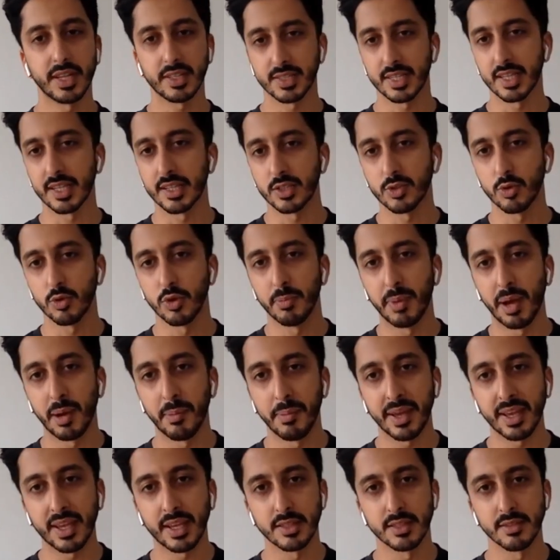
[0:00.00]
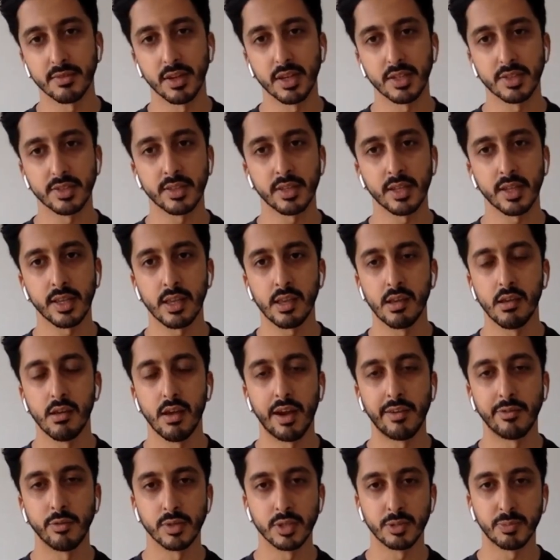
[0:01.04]
So that's it. It's all about making diversity
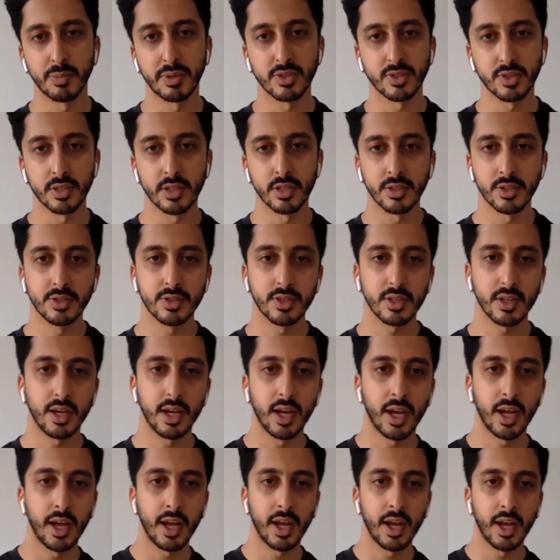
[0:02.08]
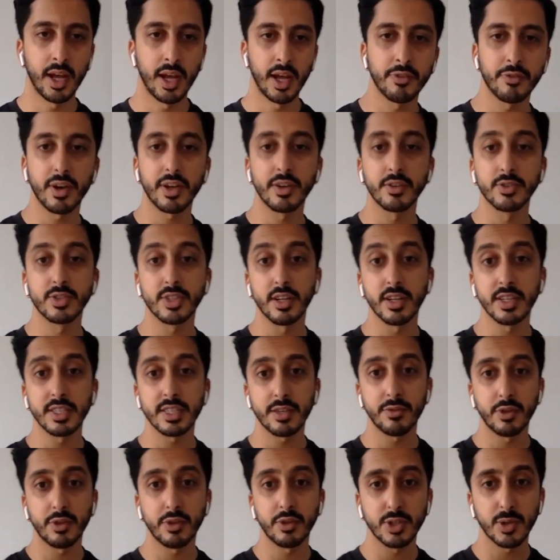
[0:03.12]
everyone's business. And then on the final
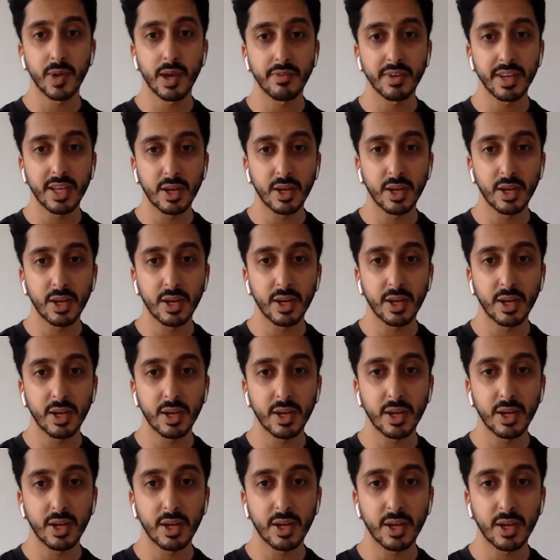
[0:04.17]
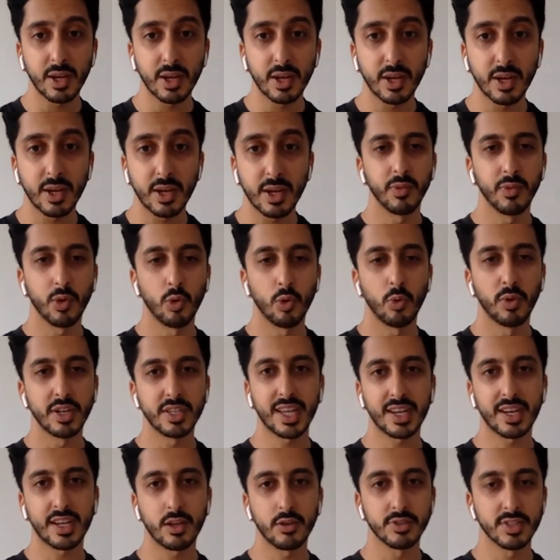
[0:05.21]
slide, if you do have any questions or
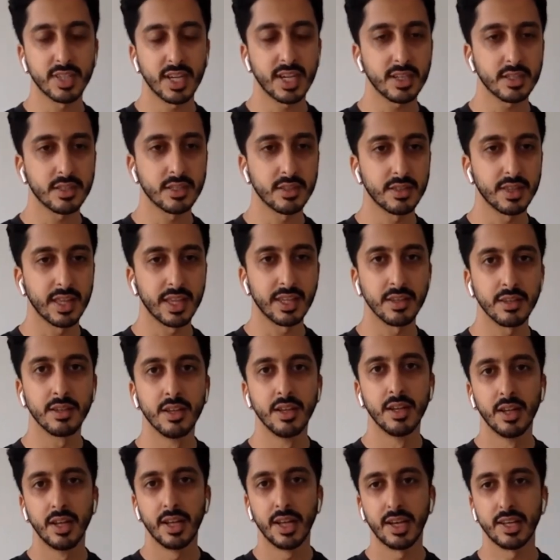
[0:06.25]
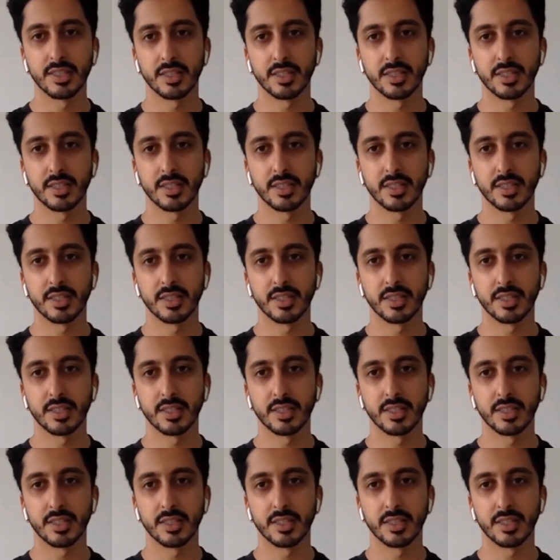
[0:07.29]
wanted to get in contact, then